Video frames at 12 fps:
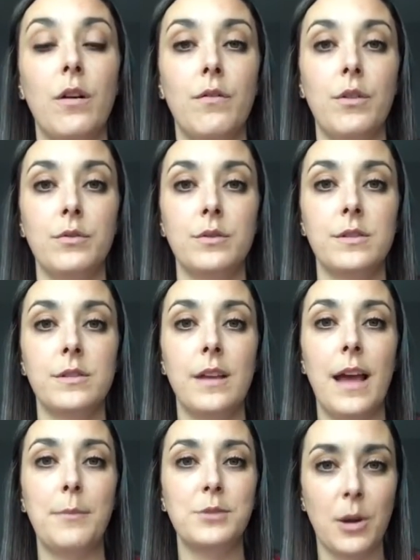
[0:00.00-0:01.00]
of those
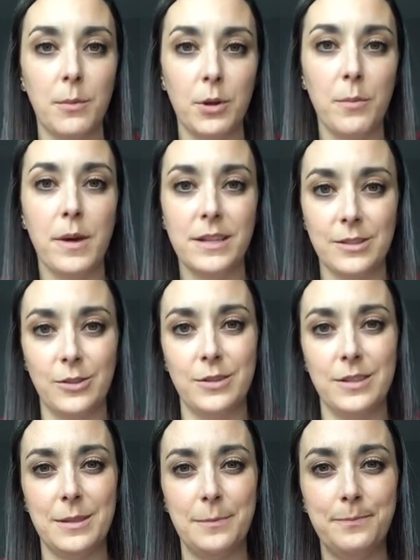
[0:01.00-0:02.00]
abdominal
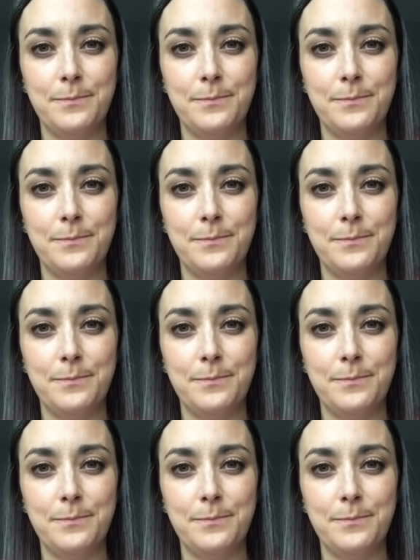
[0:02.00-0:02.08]
muscles.